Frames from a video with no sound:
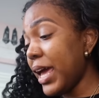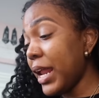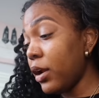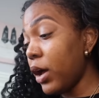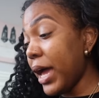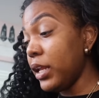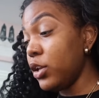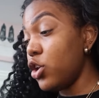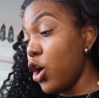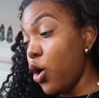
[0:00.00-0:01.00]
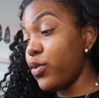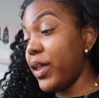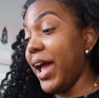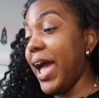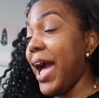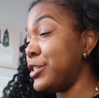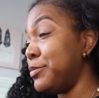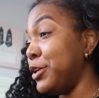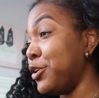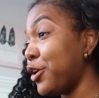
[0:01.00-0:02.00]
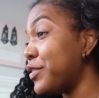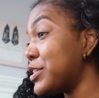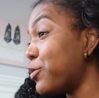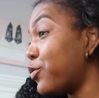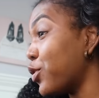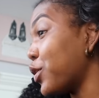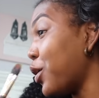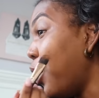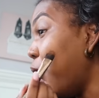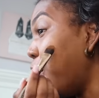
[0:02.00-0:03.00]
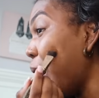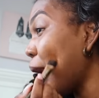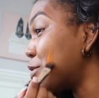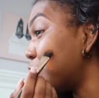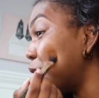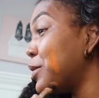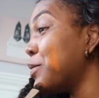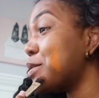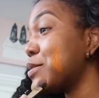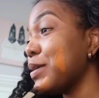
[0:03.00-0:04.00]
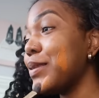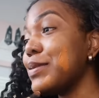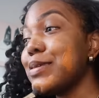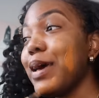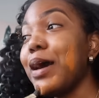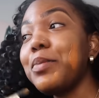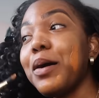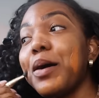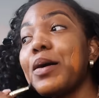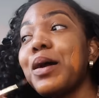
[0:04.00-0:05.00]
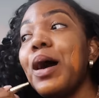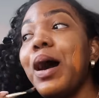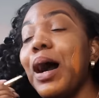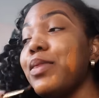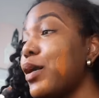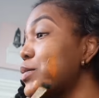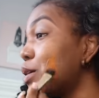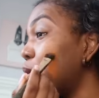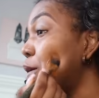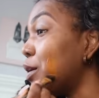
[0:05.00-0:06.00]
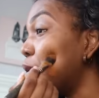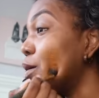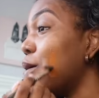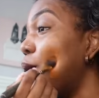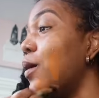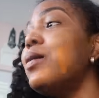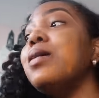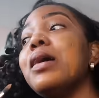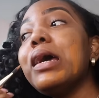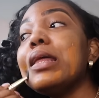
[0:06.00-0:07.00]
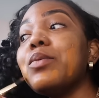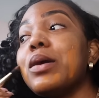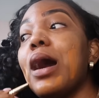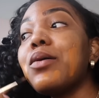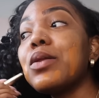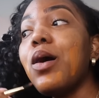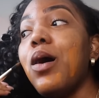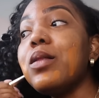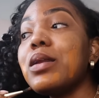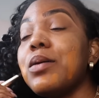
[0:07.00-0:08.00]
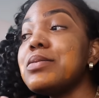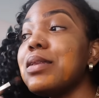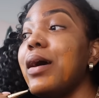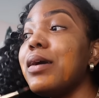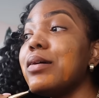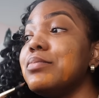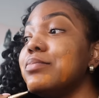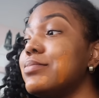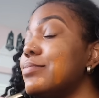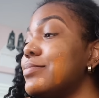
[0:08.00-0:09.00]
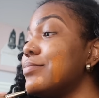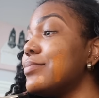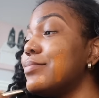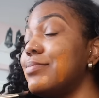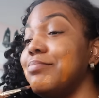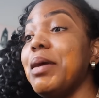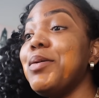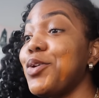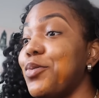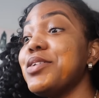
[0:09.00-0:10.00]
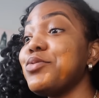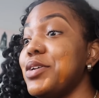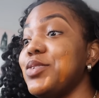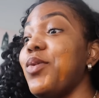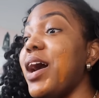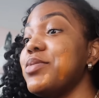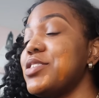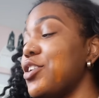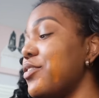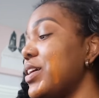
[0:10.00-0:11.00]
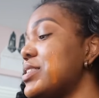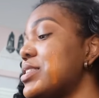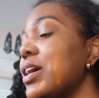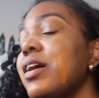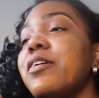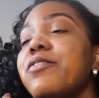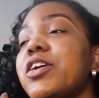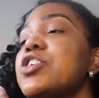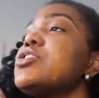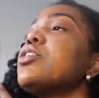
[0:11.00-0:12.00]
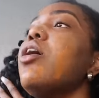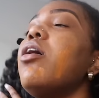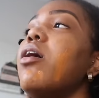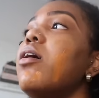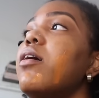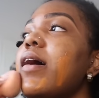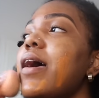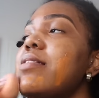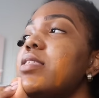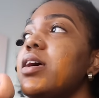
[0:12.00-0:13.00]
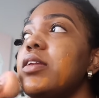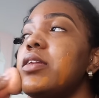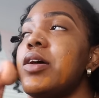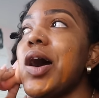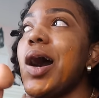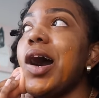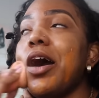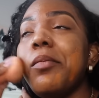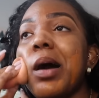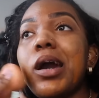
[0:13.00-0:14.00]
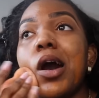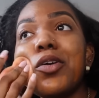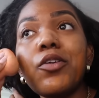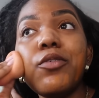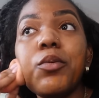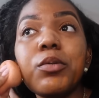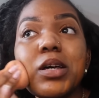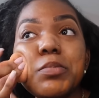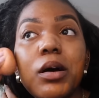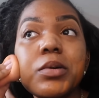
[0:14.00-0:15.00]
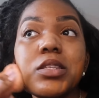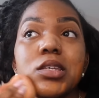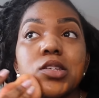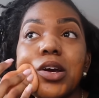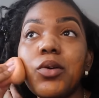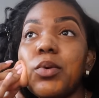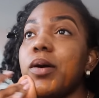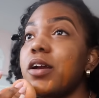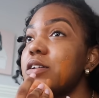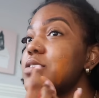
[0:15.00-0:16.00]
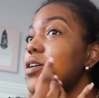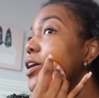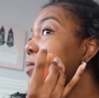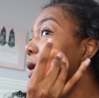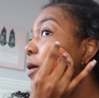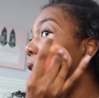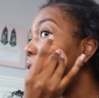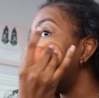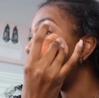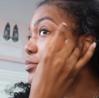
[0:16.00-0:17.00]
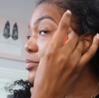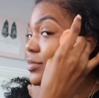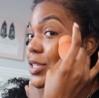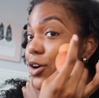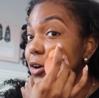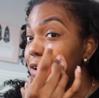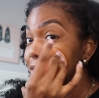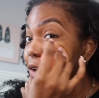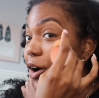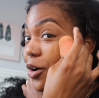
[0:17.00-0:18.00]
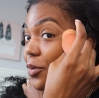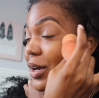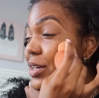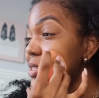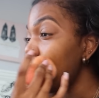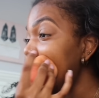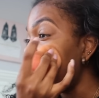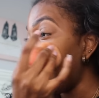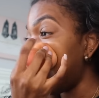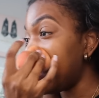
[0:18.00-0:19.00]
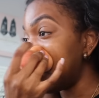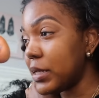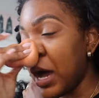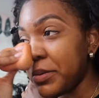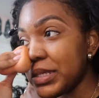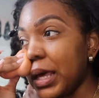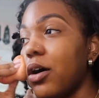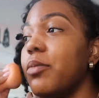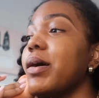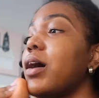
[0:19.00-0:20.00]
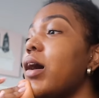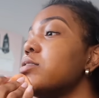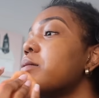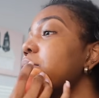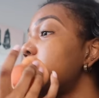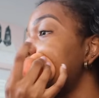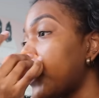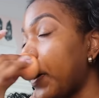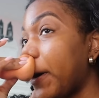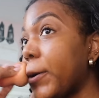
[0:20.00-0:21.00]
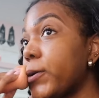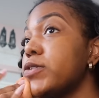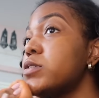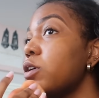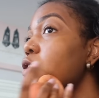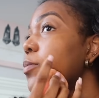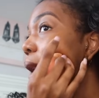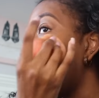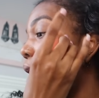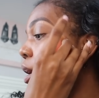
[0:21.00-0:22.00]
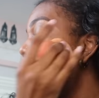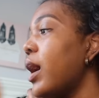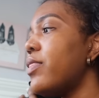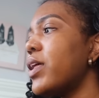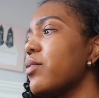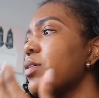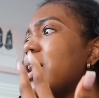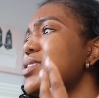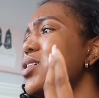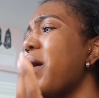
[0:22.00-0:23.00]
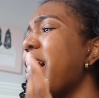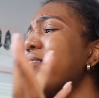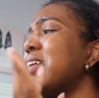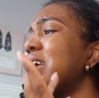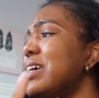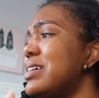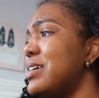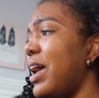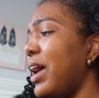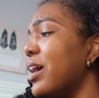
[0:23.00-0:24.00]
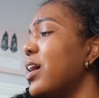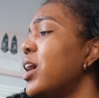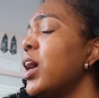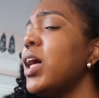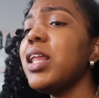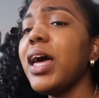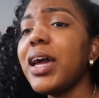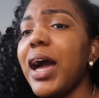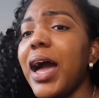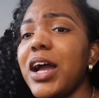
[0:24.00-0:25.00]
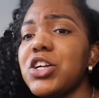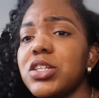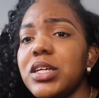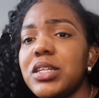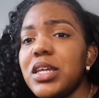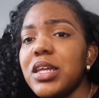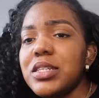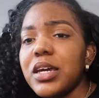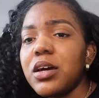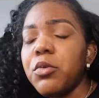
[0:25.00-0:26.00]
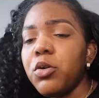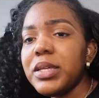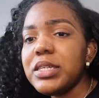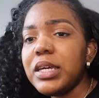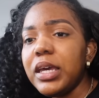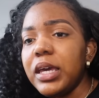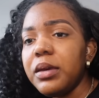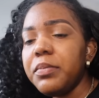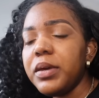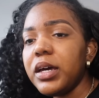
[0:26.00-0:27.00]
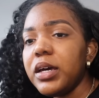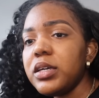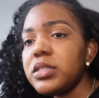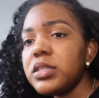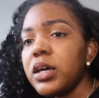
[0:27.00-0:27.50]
And I didn't know that I had to be nervous before the call, actually, which is like the sad part. I thought it was going to be a good call, and then we got on the call and I was like, maybe there was a reason why I was nervous. Finished the call, and then I got on the phone with my Spelman sister, and we were kind of just talking about how disheartening the call was. And I was like, oh my gosh, like my stomach hurts so bad. And then I realized, oh, I haven't eaten today. Like I actually didn't take a moment to eat, because,